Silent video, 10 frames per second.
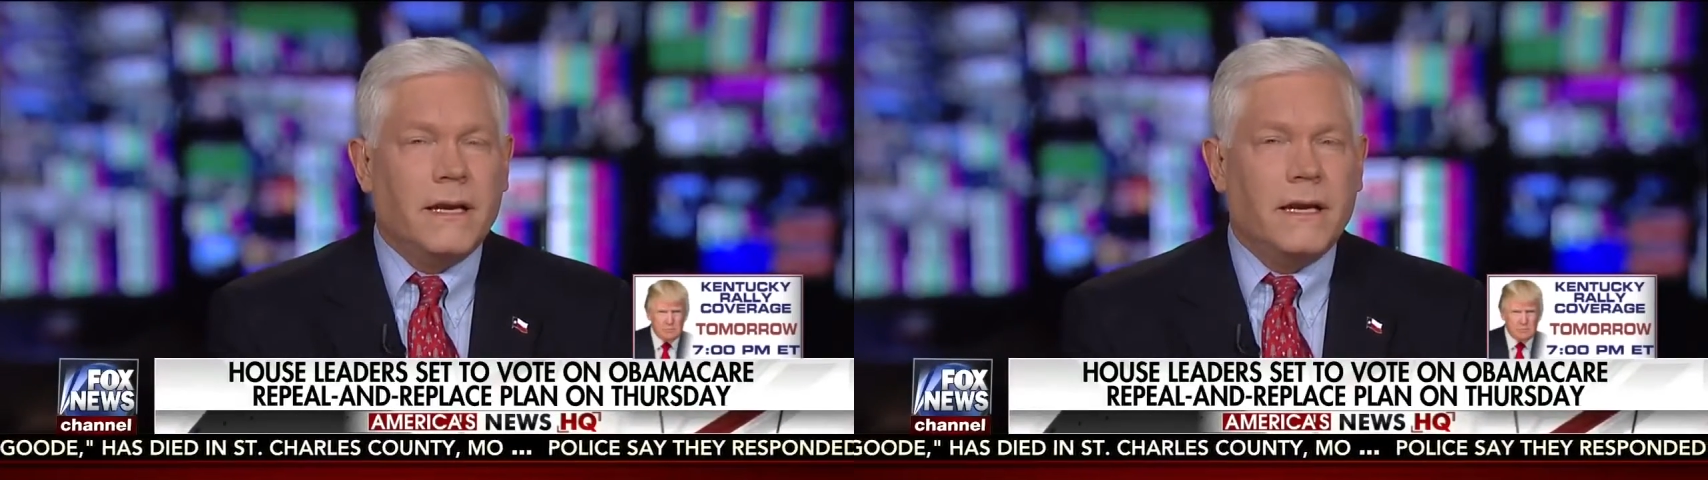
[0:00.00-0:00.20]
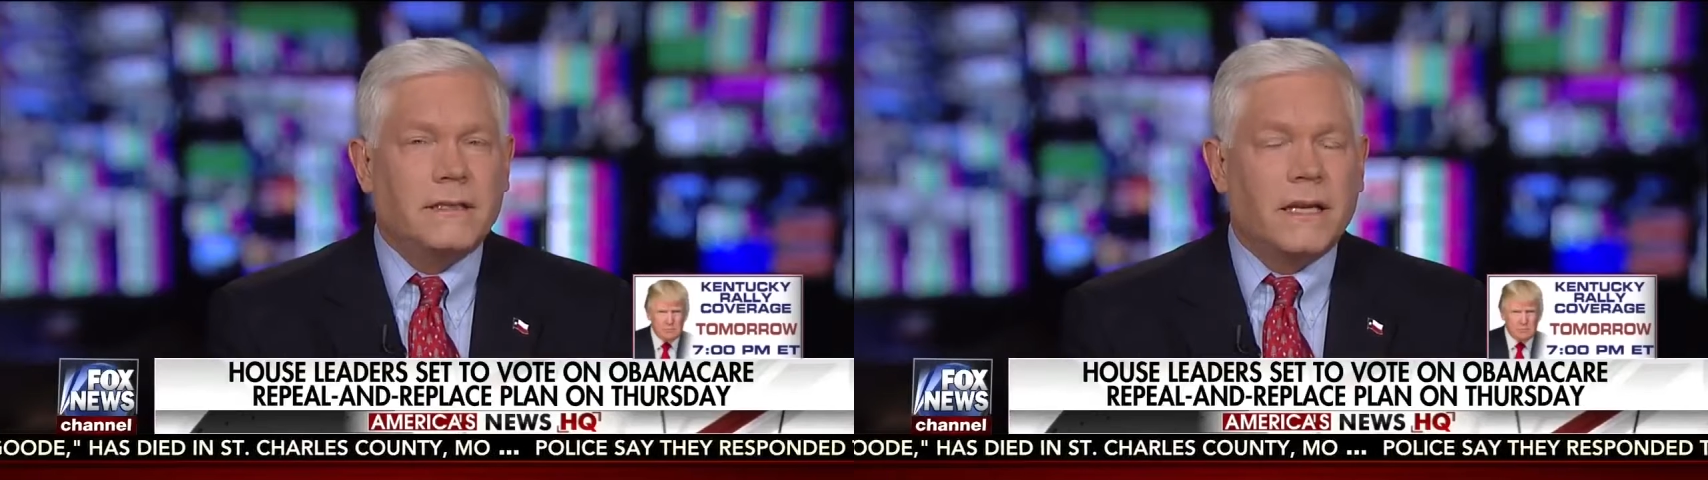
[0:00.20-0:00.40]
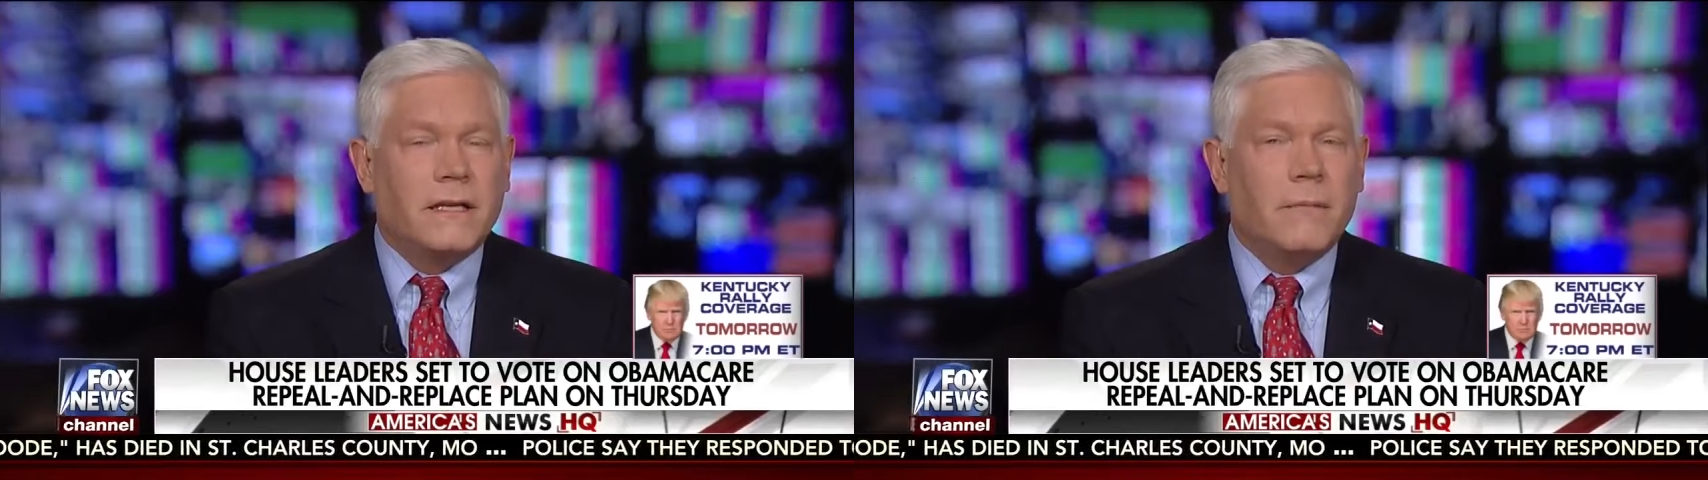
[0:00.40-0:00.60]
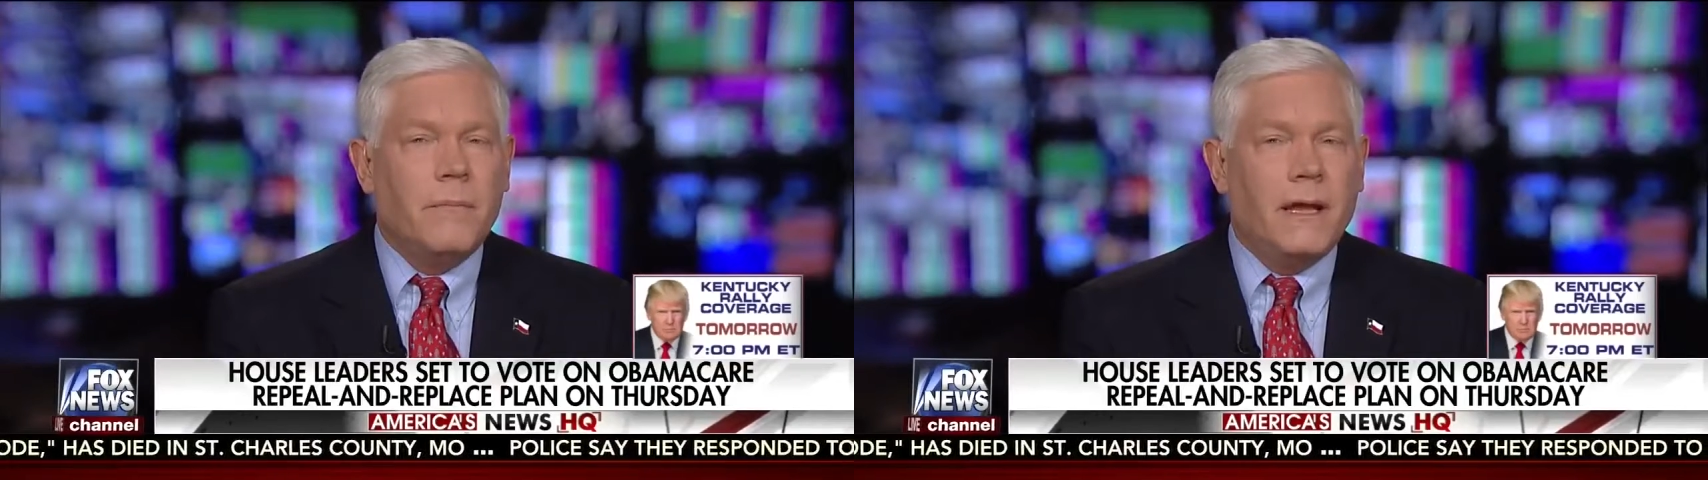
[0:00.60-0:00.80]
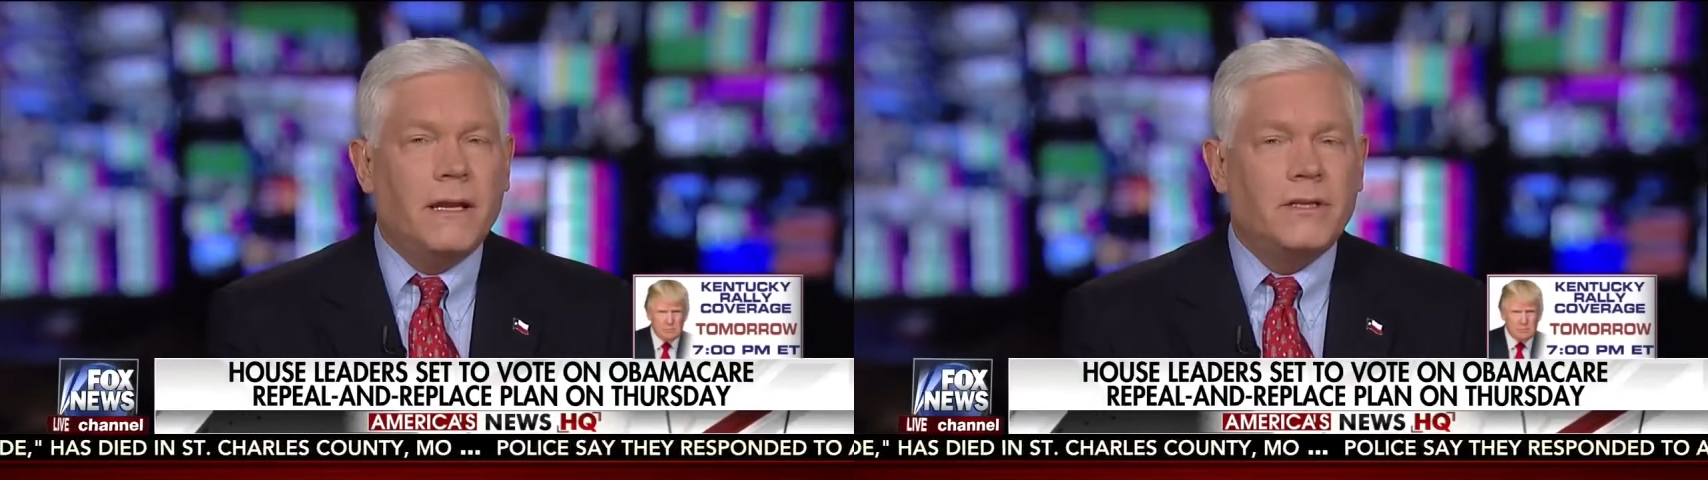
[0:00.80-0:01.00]
is a
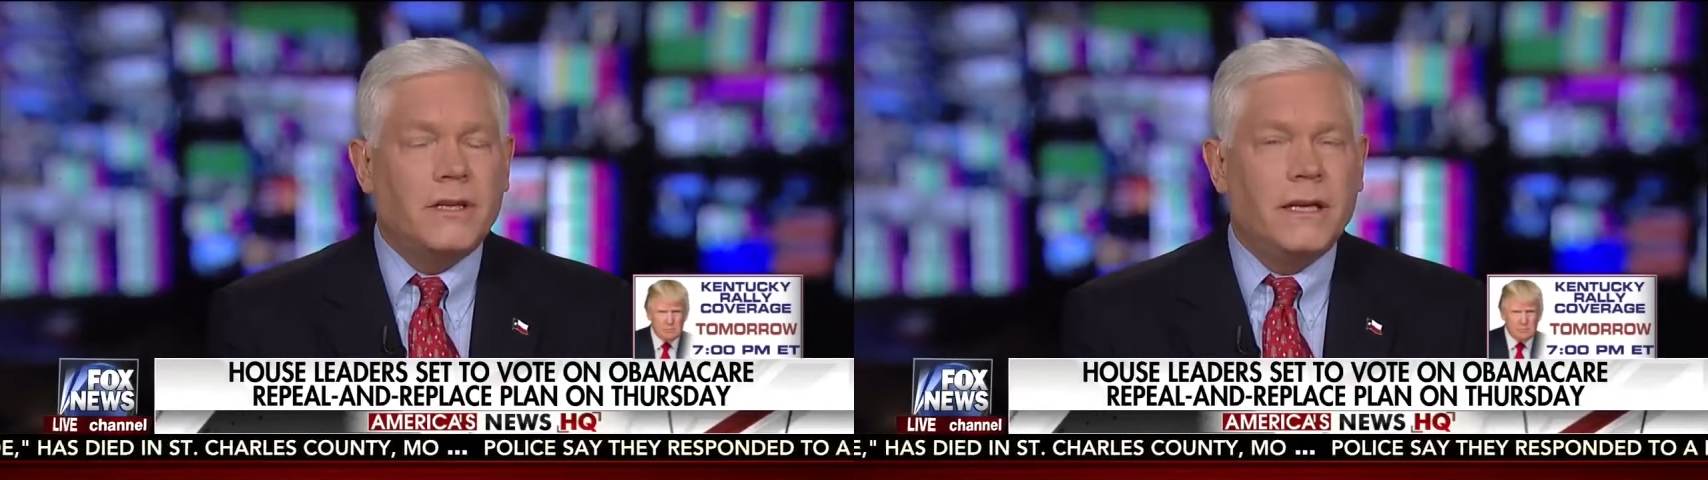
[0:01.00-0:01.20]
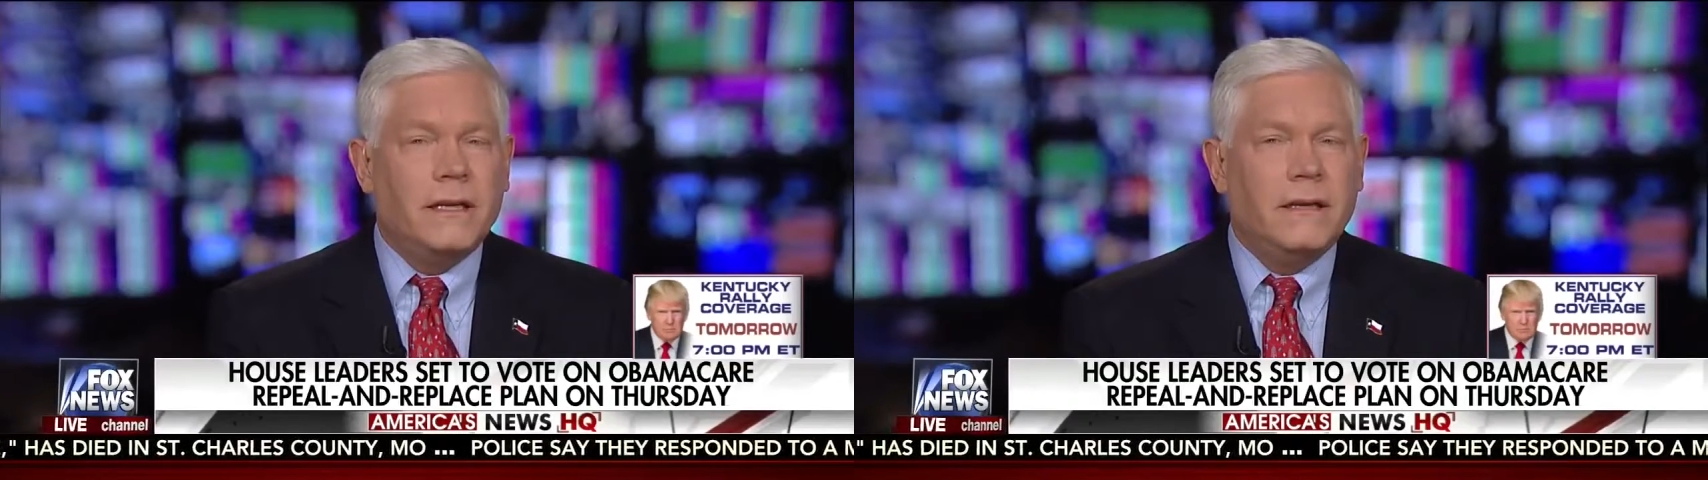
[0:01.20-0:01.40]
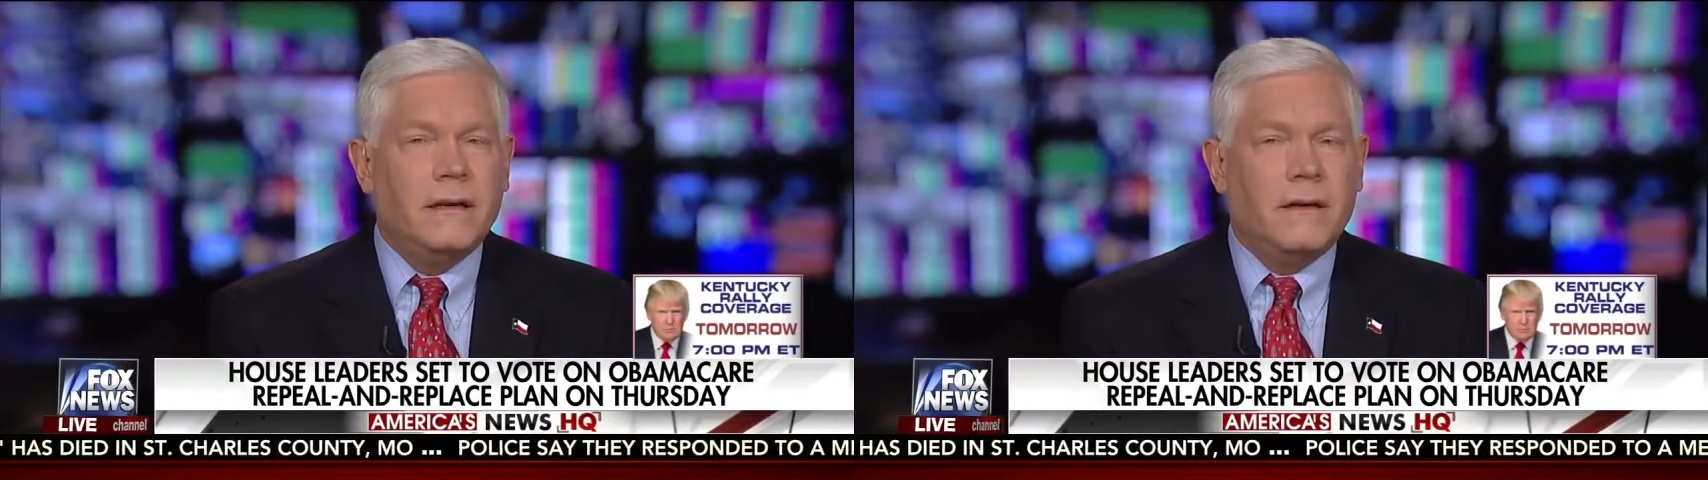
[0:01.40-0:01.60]
diminishing